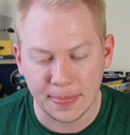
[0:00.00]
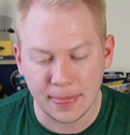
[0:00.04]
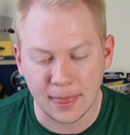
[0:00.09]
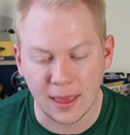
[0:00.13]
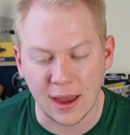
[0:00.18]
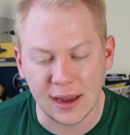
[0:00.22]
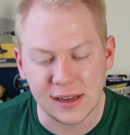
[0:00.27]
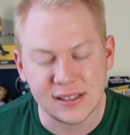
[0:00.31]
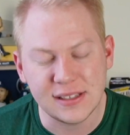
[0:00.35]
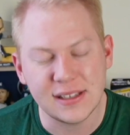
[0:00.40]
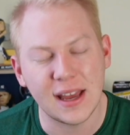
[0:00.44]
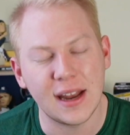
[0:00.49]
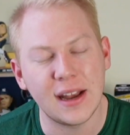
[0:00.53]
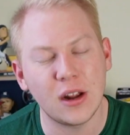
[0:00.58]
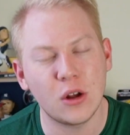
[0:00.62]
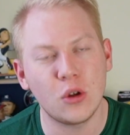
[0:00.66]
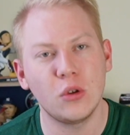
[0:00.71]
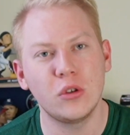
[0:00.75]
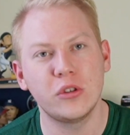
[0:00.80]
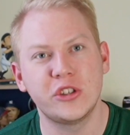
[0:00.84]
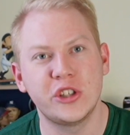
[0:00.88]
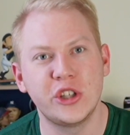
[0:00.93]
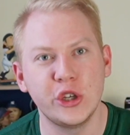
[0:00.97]

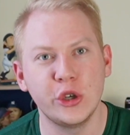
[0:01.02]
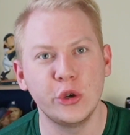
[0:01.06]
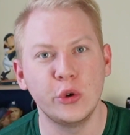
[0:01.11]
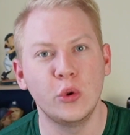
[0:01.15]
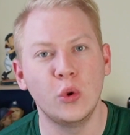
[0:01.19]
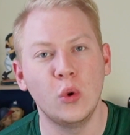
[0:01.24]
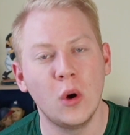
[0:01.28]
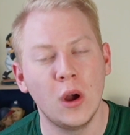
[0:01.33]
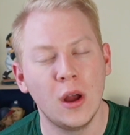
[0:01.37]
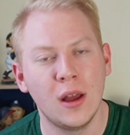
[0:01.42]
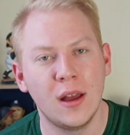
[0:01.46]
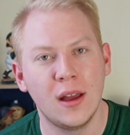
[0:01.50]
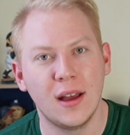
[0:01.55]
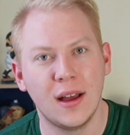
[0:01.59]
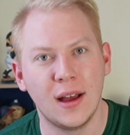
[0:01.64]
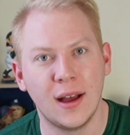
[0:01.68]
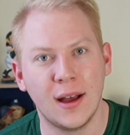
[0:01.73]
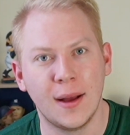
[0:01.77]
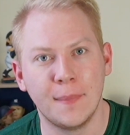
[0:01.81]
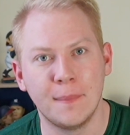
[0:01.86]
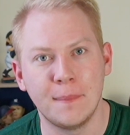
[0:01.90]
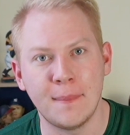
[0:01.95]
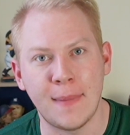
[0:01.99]
identical to
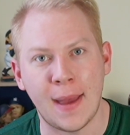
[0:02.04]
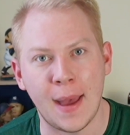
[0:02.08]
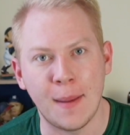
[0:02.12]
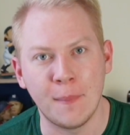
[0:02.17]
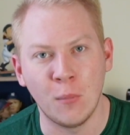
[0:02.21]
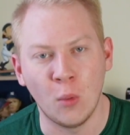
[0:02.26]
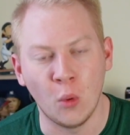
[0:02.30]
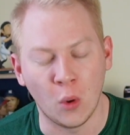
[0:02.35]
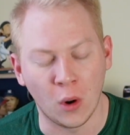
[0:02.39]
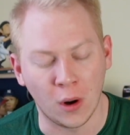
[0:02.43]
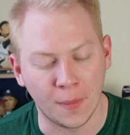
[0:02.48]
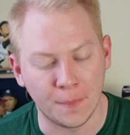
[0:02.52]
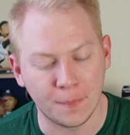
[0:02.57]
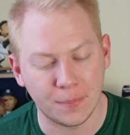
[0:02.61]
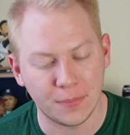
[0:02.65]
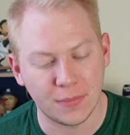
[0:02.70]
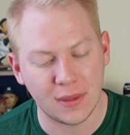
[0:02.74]
um, Matt Moore.